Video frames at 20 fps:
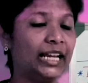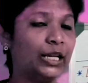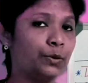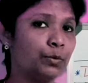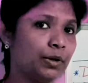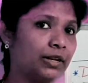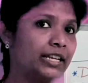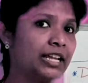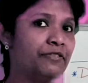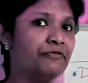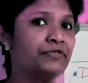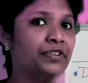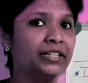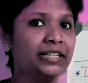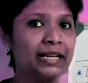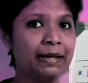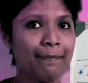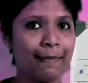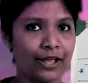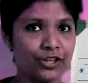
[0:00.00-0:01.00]
will
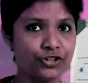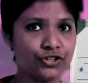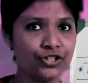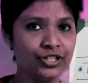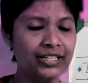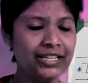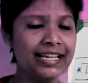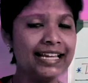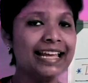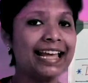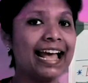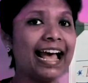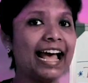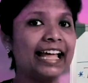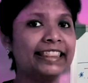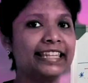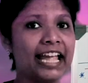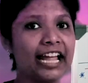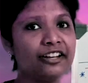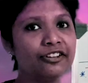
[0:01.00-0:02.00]
definitely mention
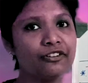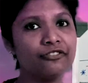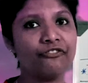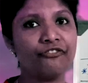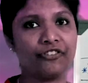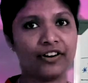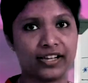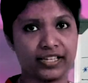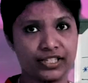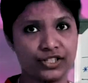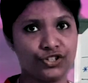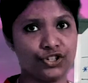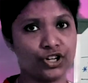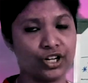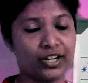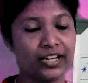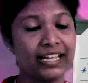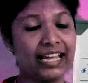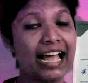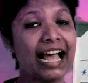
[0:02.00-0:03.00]
at the end of first
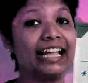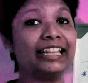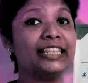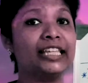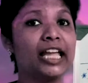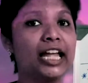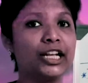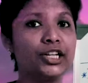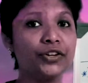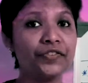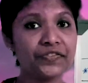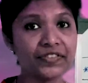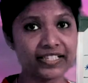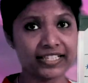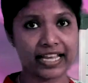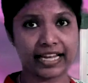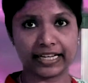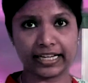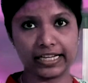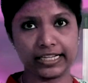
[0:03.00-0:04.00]
year, at the end of
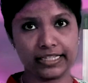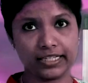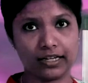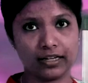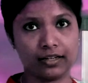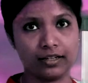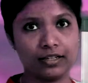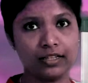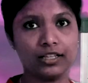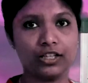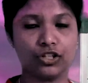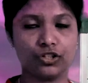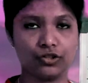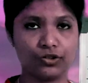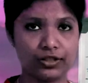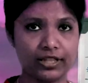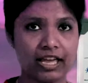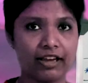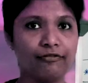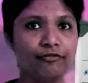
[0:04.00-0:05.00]
second year.
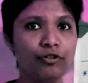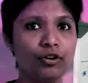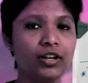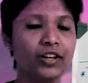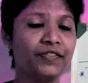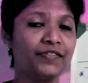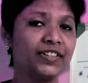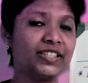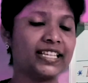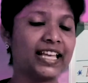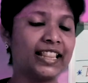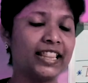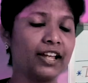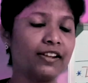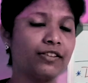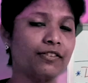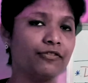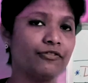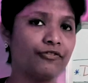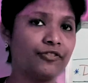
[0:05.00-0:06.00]
So therefore, if it's end
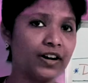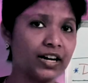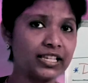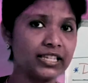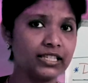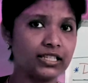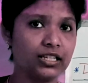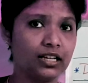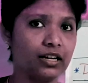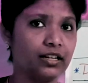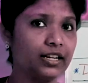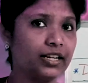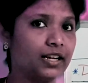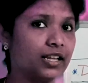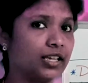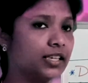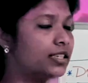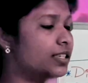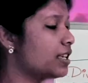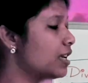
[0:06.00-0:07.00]
of the first year, it
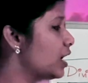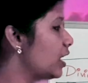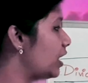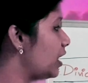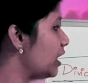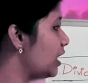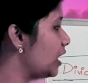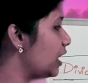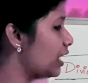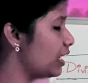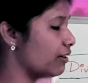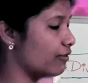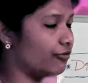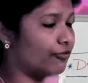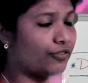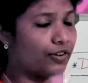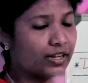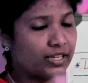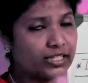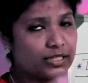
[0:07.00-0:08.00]
is
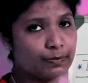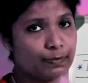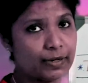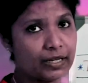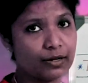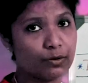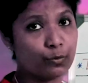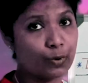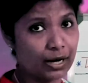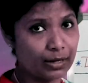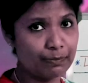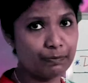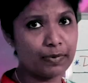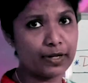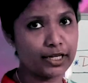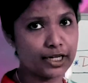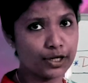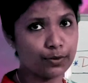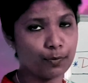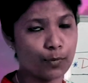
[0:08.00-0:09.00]
one
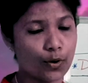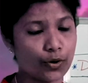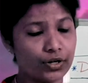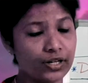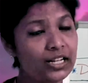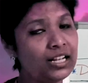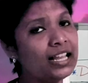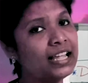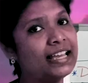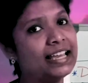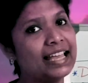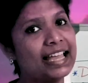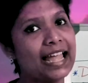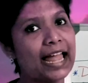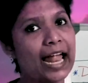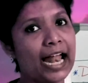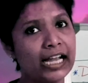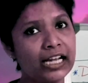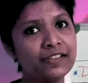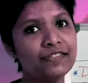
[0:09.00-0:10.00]
period model.
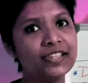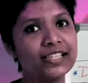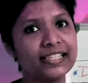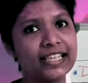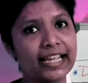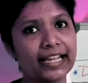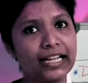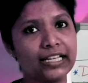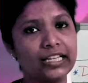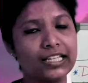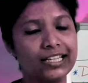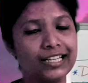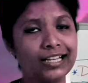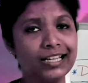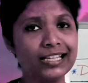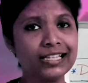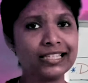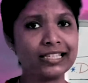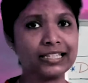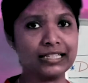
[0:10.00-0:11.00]
End of the second year, it
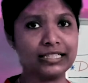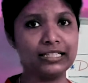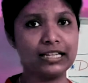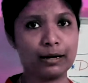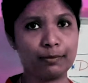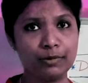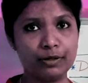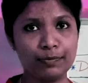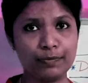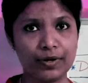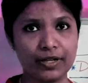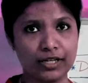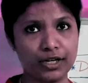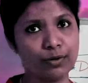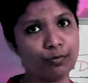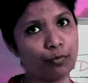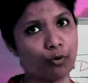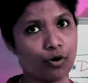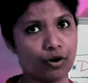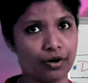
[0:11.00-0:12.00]
is double
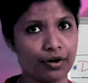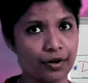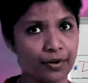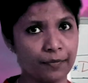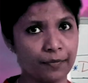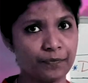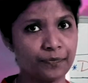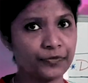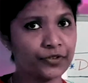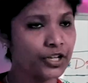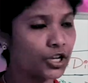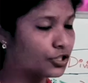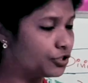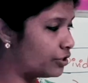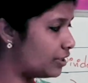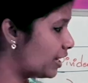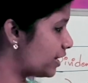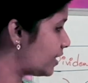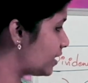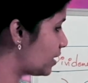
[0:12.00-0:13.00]
period model. So
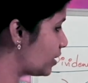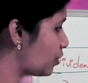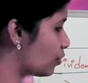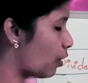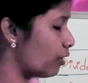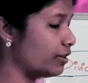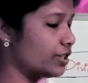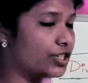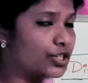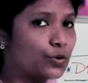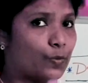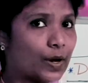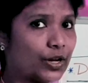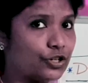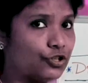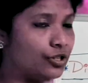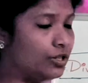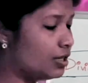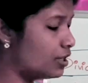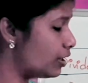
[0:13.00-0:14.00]
let's solve this
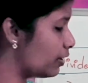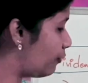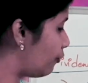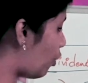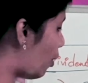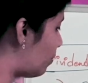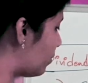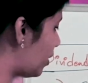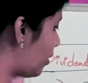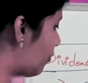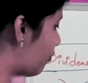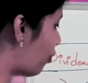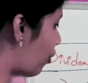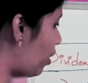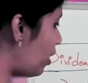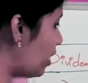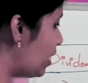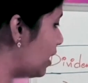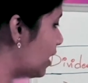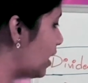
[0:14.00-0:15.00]
question. The formula
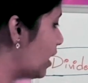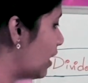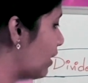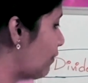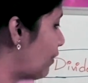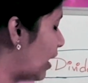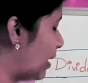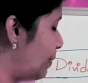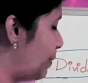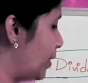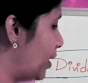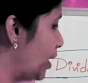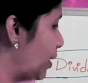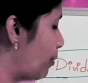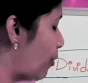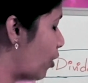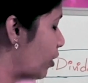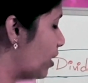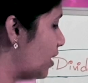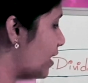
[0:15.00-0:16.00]
for one period
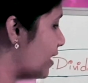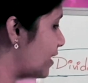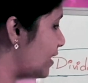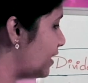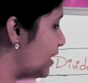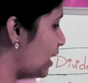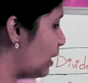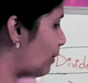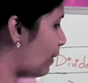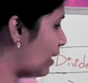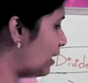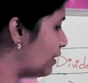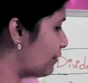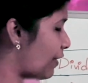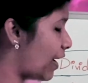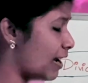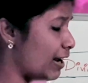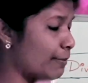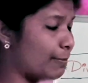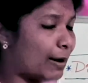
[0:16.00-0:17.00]
model is D1
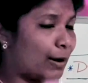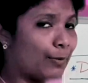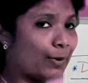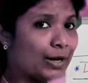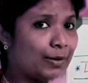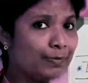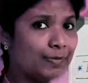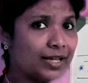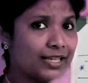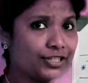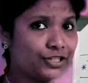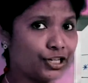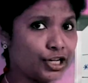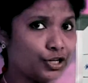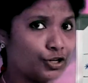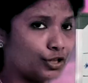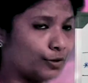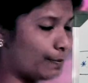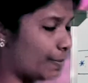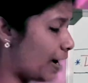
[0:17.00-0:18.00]
divided by 1 plus D
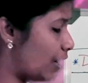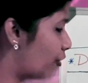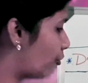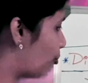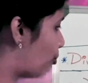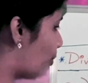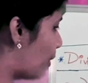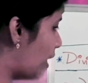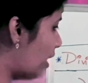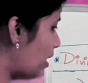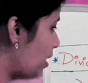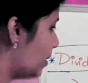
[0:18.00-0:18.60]
to the power of 1.